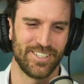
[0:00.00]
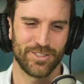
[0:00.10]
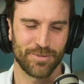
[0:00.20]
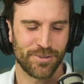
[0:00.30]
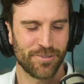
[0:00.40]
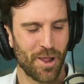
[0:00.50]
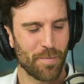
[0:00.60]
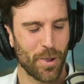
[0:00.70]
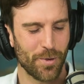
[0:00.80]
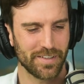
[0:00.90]
Something very
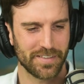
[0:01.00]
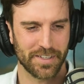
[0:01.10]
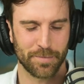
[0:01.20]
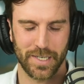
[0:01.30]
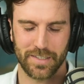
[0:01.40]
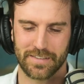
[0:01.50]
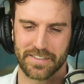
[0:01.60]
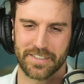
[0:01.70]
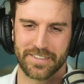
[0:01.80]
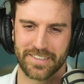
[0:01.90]
poetic about
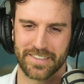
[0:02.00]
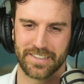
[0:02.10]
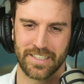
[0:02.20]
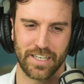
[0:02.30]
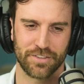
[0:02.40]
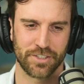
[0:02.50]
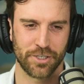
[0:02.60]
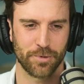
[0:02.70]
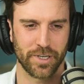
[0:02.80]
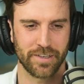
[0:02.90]
it. No, it's a
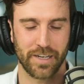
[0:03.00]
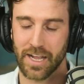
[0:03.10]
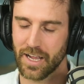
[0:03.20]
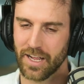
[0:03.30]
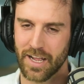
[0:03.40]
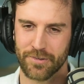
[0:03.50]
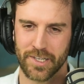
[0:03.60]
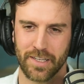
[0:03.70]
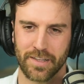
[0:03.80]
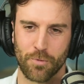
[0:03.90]
good one. I haven't
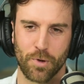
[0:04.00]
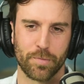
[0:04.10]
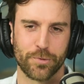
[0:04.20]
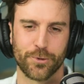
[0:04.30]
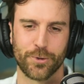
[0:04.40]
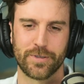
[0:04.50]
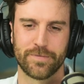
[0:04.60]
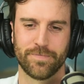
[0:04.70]
heard that one before.